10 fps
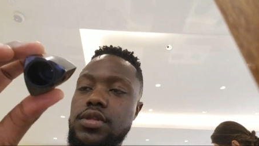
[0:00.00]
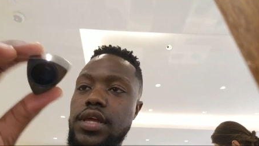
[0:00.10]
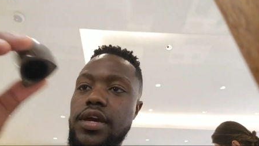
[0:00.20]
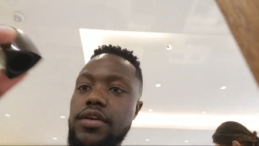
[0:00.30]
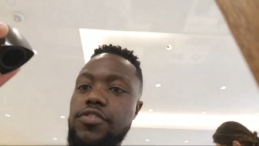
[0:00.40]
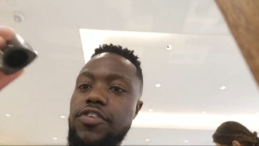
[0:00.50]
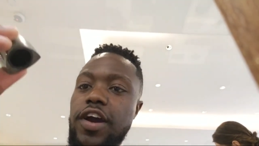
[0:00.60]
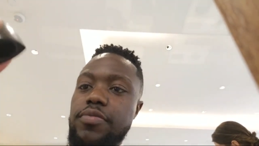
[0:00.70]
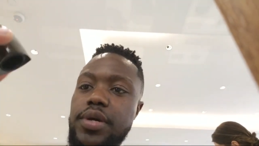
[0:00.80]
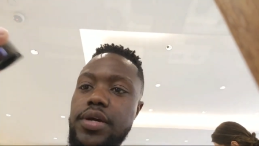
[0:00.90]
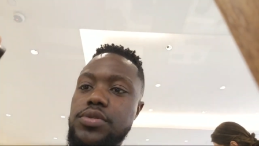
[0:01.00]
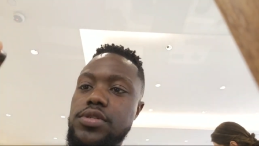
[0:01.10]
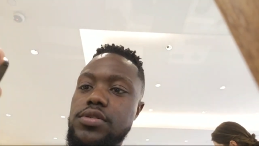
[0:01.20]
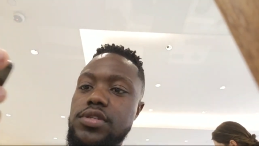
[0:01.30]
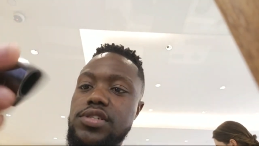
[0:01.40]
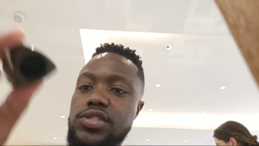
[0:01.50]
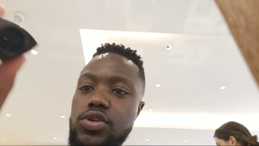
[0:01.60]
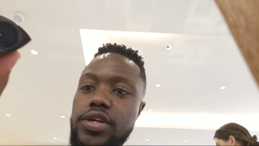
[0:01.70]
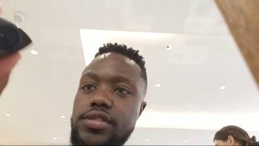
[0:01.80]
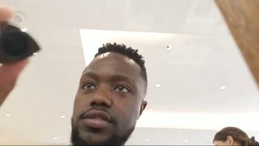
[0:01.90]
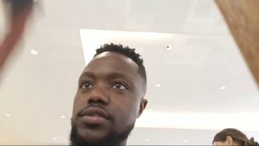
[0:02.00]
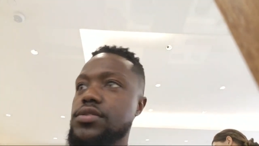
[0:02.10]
like five pounds. This is crazy.